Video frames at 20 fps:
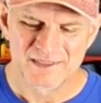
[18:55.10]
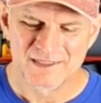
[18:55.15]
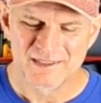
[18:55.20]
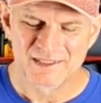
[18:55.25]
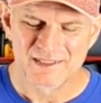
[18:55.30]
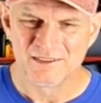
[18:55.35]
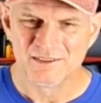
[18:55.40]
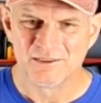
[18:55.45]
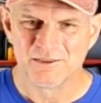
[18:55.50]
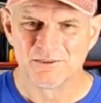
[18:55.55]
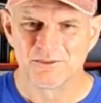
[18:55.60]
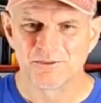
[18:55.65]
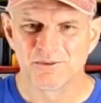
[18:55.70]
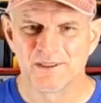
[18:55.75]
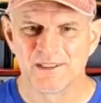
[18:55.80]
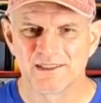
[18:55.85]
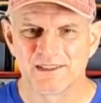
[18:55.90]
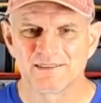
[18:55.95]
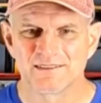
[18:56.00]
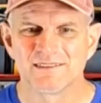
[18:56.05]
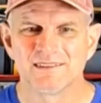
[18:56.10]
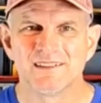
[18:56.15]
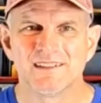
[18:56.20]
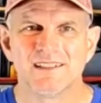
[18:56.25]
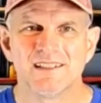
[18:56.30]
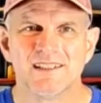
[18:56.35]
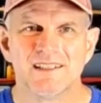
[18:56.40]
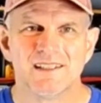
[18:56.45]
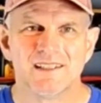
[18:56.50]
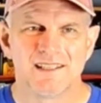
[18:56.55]
getting new tricks,
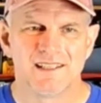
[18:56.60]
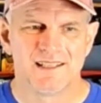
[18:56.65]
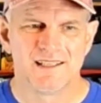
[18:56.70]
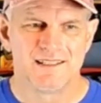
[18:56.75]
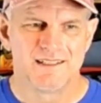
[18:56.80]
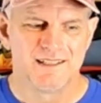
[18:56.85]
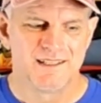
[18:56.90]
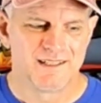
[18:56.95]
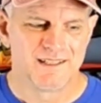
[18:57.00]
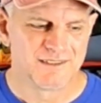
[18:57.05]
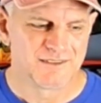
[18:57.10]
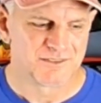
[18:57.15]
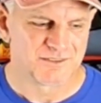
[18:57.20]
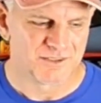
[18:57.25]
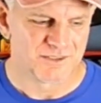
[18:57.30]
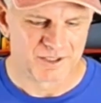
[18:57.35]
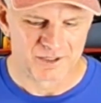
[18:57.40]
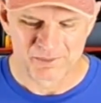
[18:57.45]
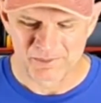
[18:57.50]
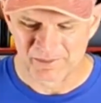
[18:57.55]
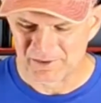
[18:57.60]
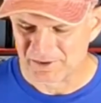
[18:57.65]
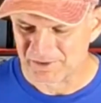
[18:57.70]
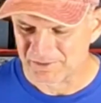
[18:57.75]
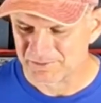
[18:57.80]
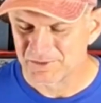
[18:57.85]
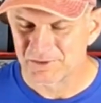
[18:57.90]
and sharing with you.